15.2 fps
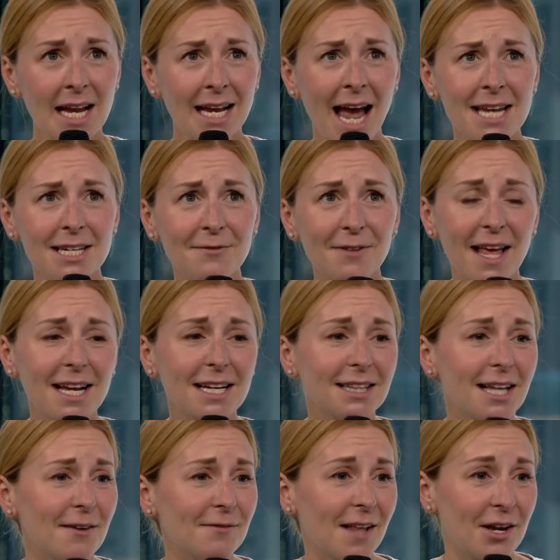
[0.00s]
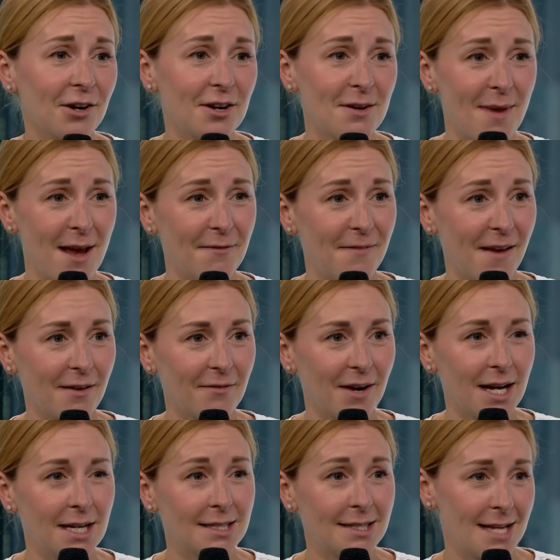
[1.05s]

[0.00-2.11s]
kind of a love letter to my favorite